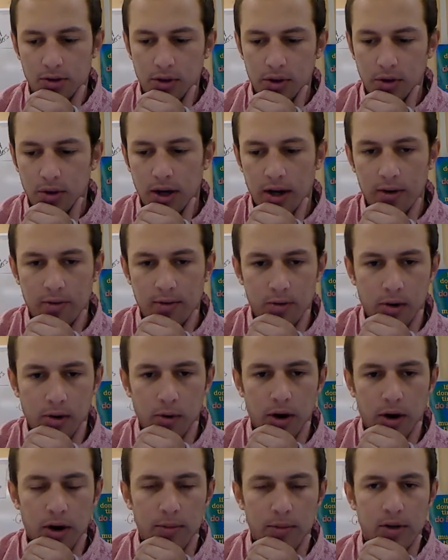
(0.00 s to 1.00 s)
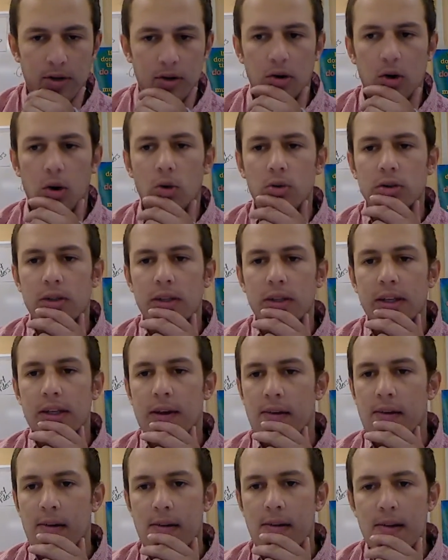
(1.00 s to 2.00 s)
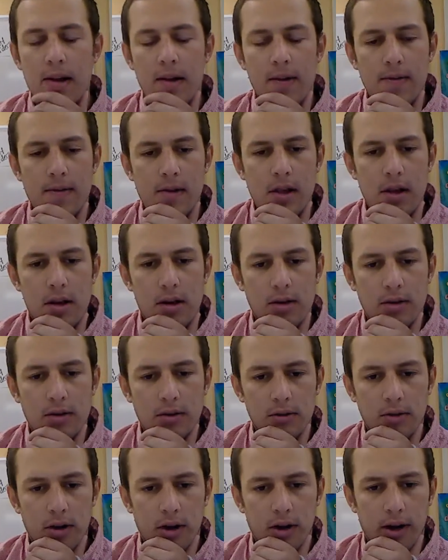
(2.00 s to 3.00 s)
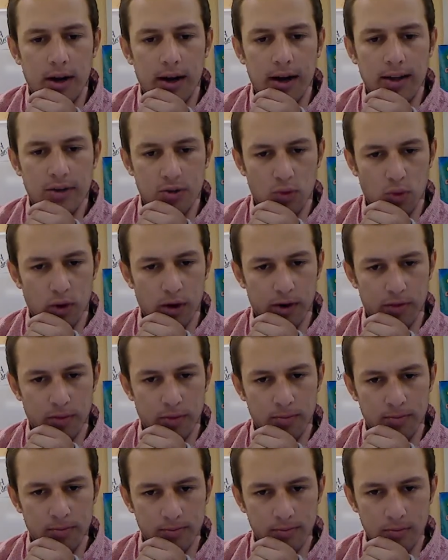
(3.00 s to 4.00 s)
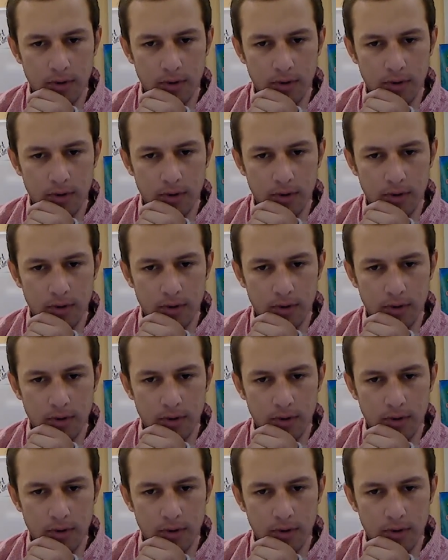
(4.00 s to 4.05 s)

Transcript: You have requirement to only answer 1 of them.